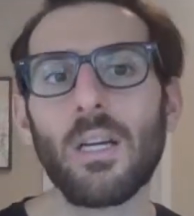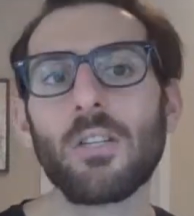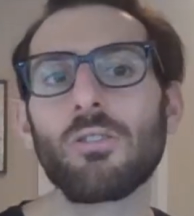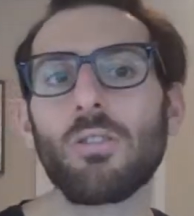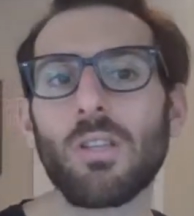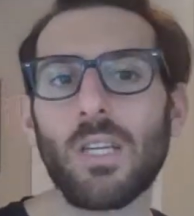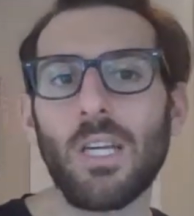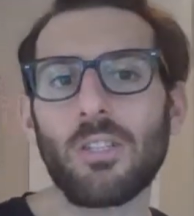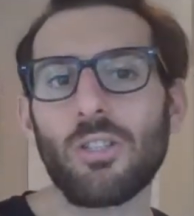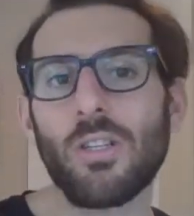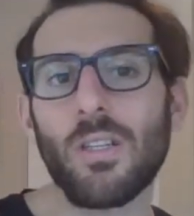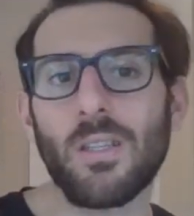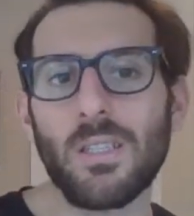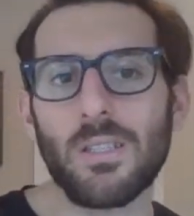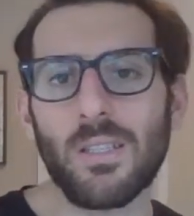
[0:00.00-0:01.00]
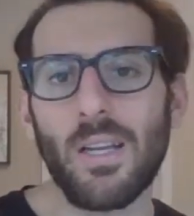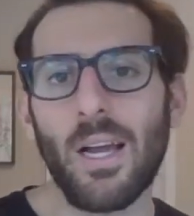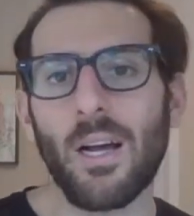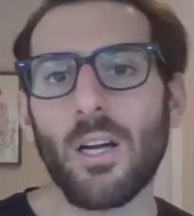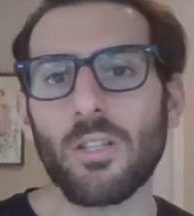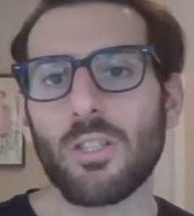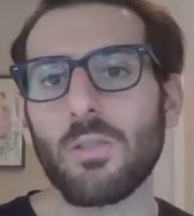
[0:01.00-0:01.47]
So the kitchen in this
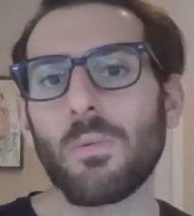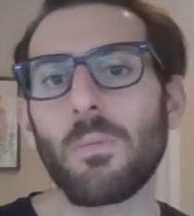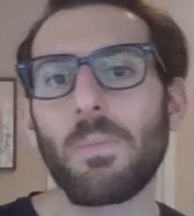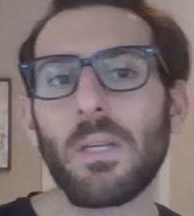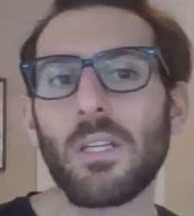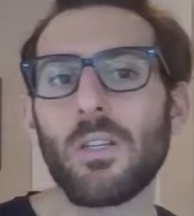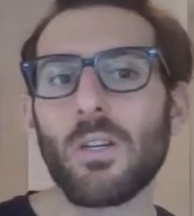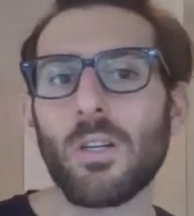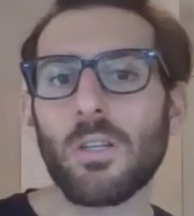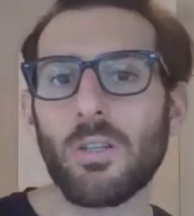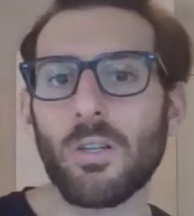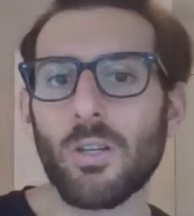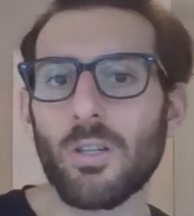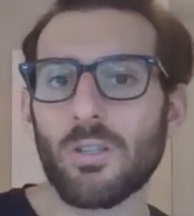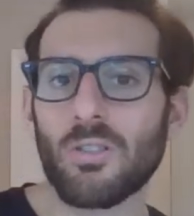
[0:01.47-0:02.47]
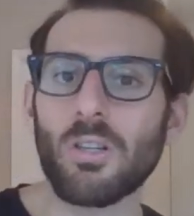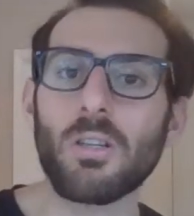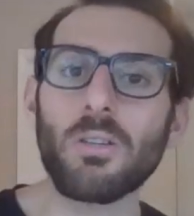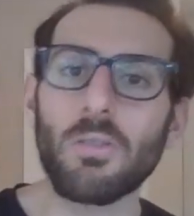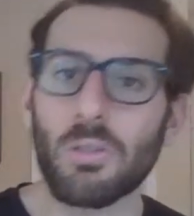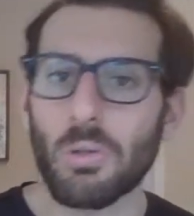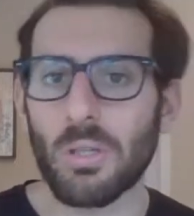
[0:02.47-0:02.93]
analogy would be your, your
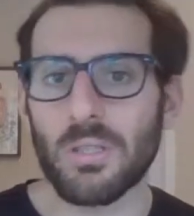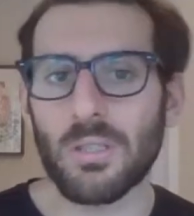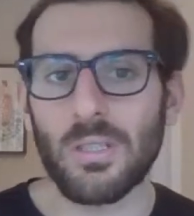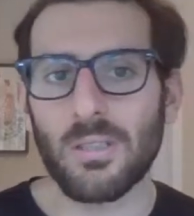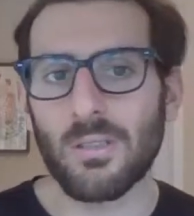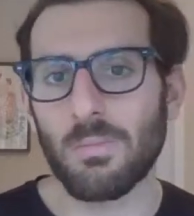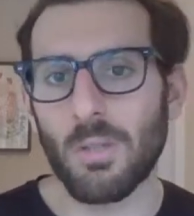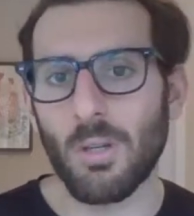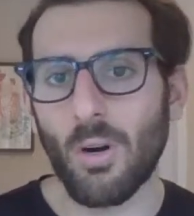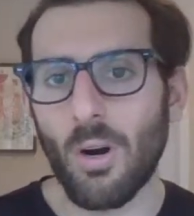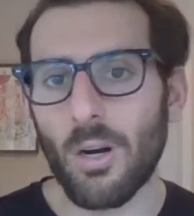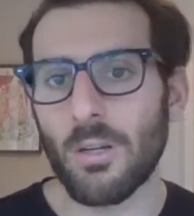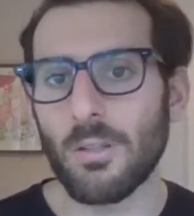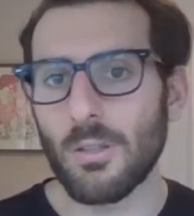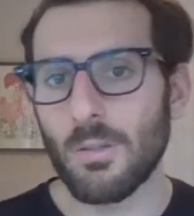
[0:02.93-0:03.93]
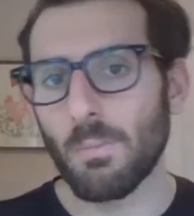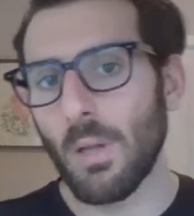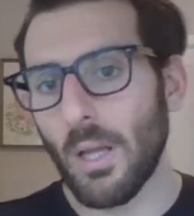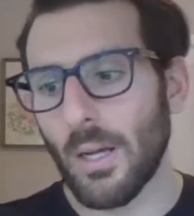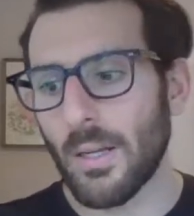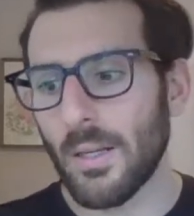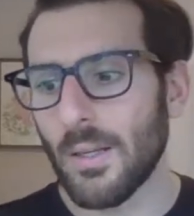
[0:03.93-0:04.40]
circulatory system, your heart, your
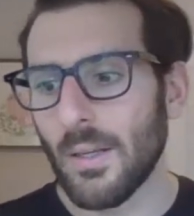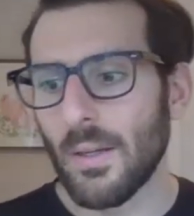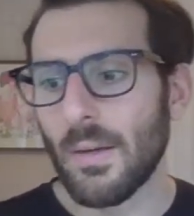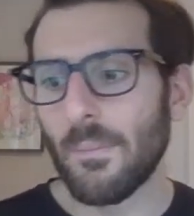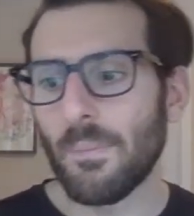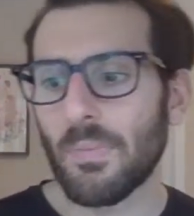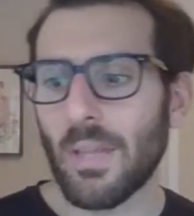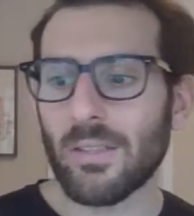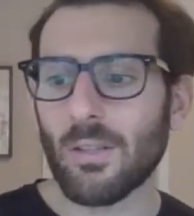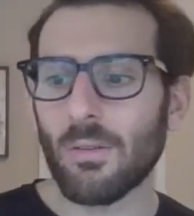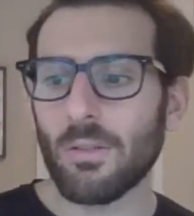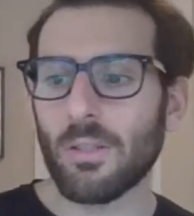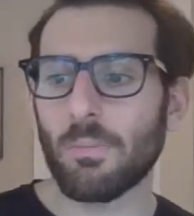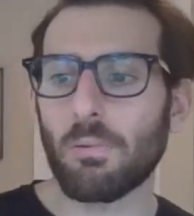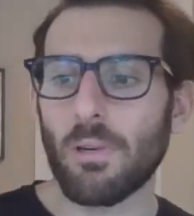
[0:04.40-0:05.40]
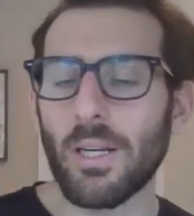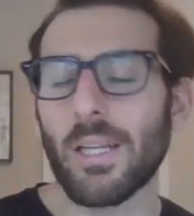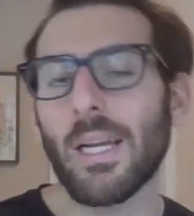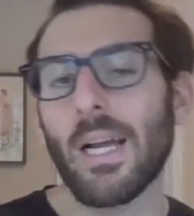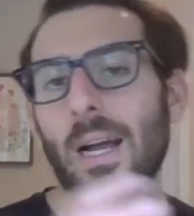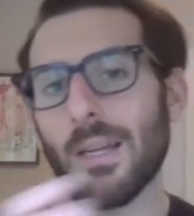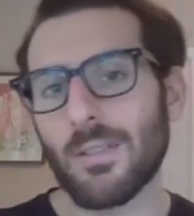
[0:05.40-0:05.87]
blood. That's going to bring
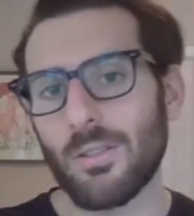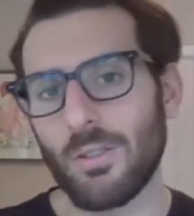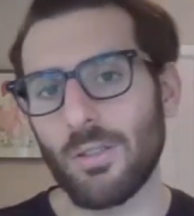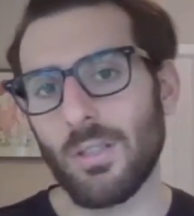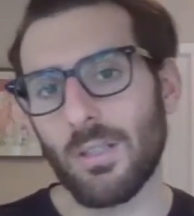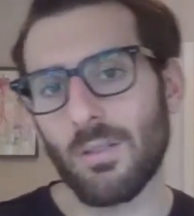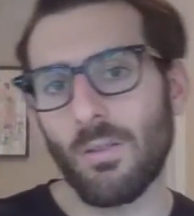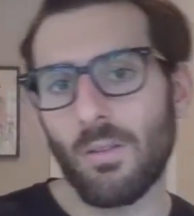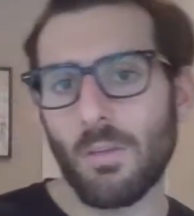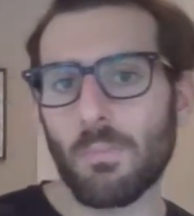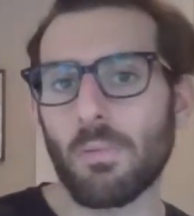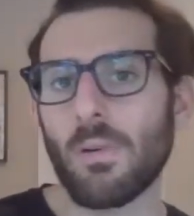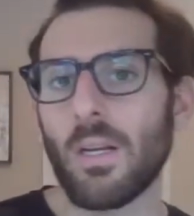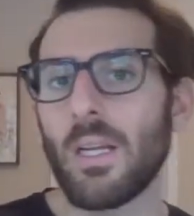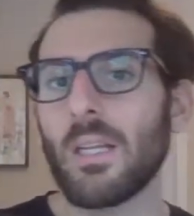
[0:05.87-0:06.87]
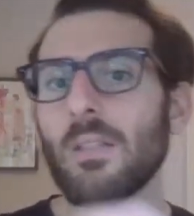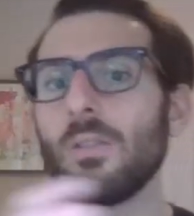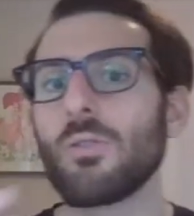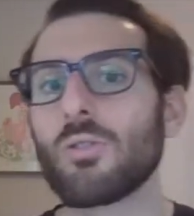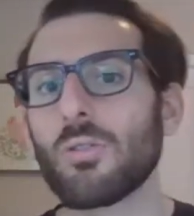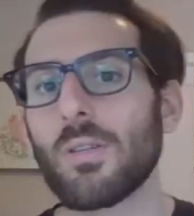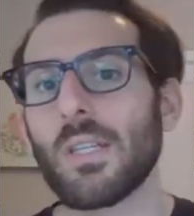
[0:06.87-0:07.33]
oxygen. That's going to bring
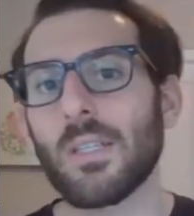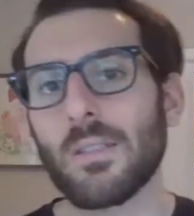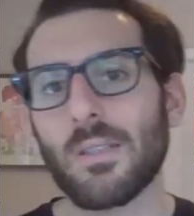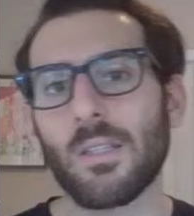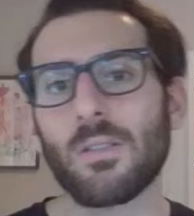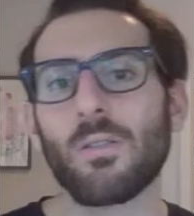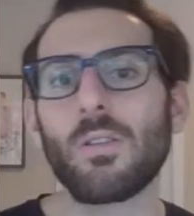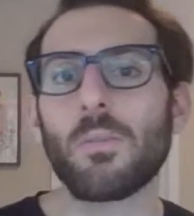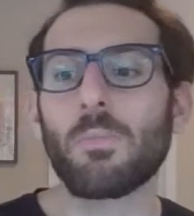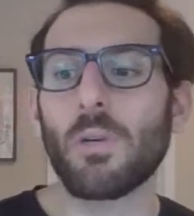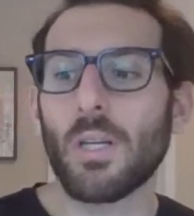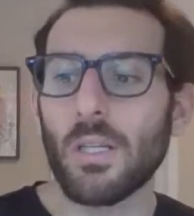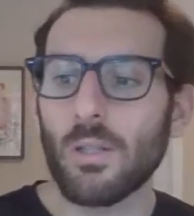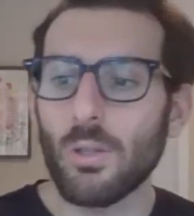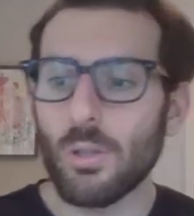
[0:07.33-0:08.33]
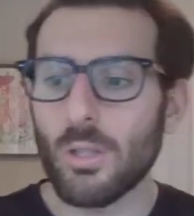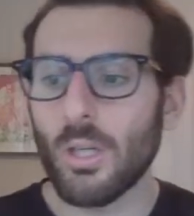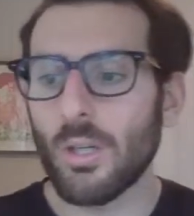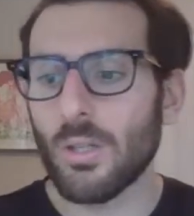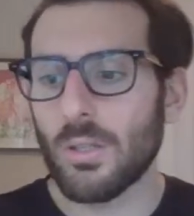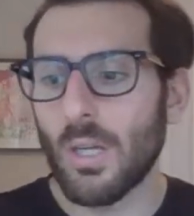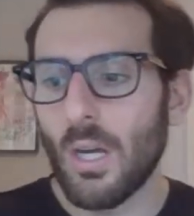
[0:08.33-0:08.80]
nutrients. That's going to bring
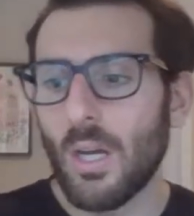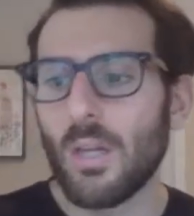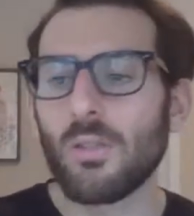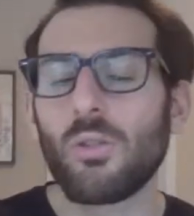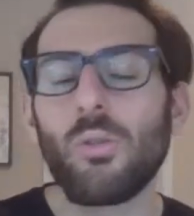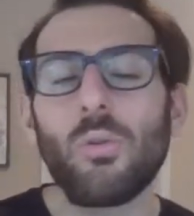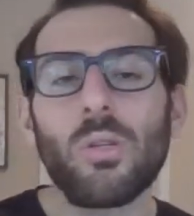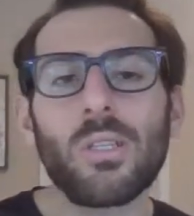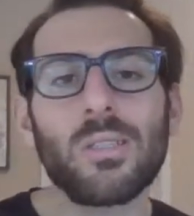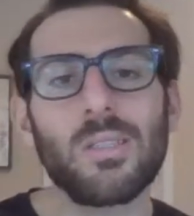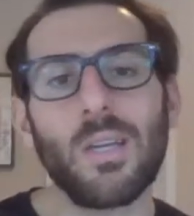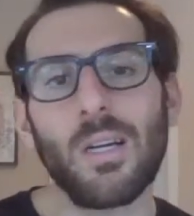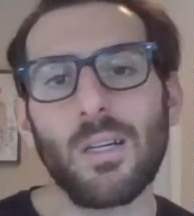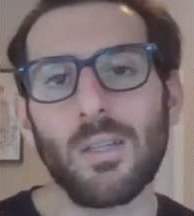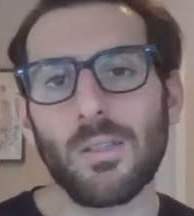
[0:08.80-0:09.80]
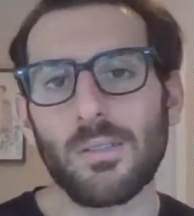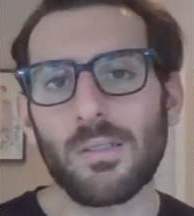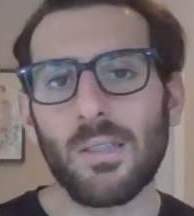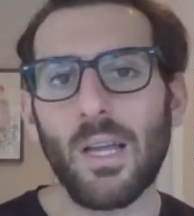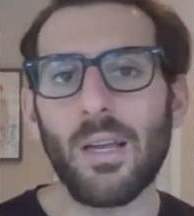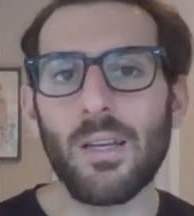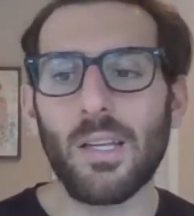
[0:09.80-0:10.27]
glucose to the cells
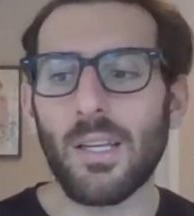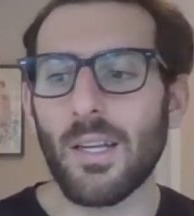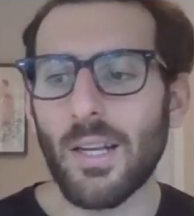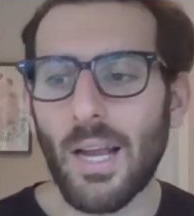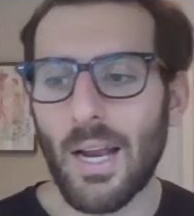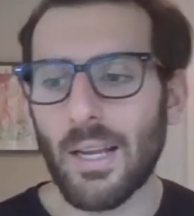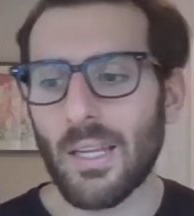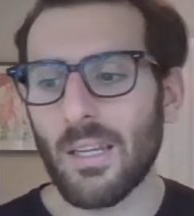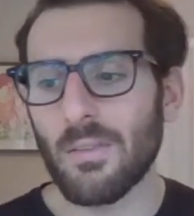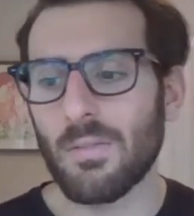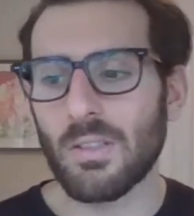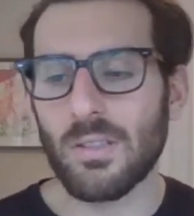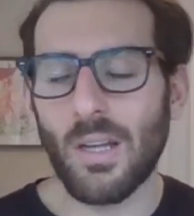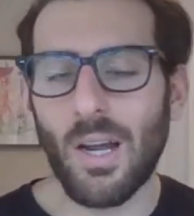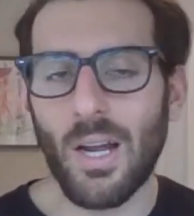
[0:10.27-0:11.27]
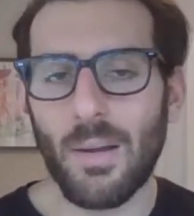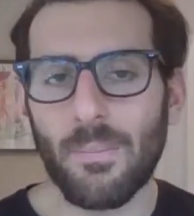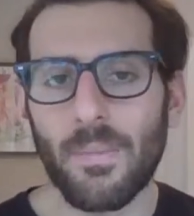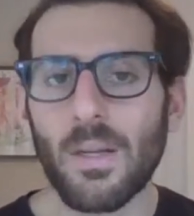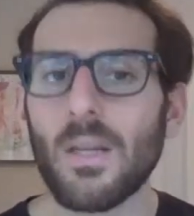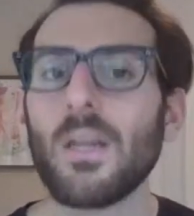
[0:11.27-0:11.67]
that need it at a given time.